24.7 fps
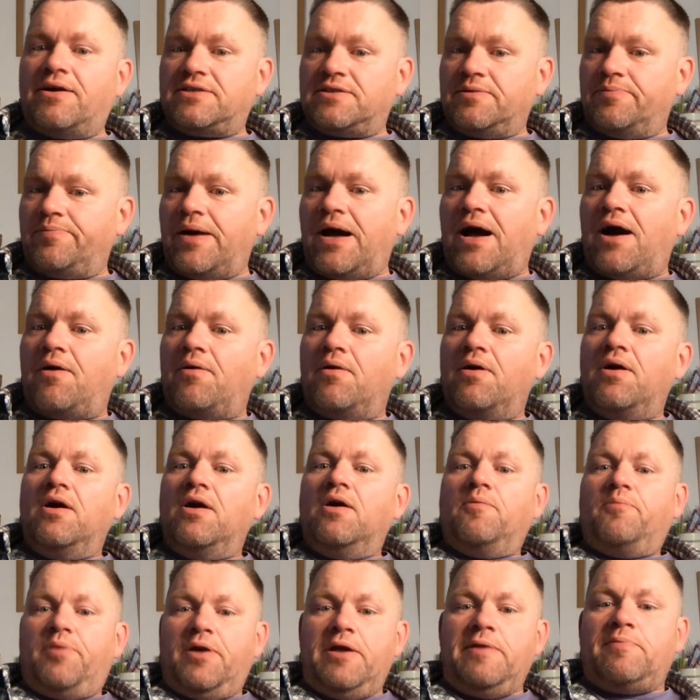It's about
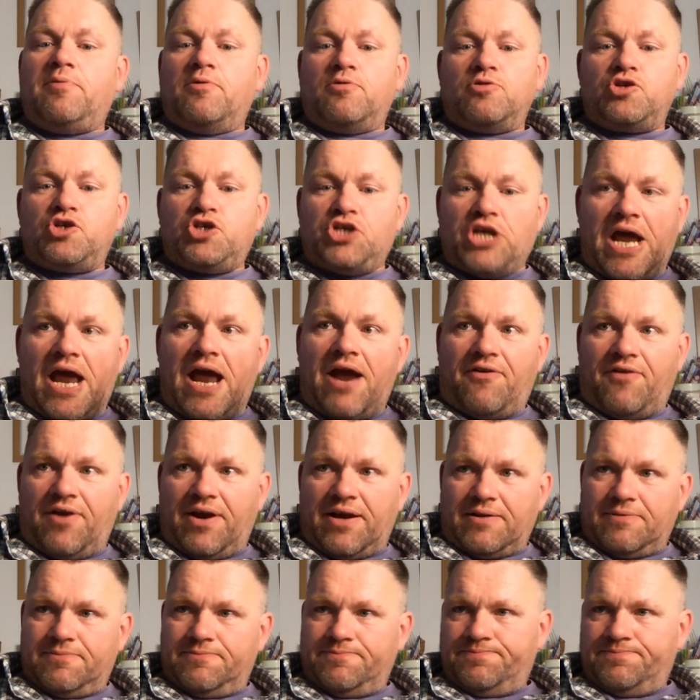people sharing,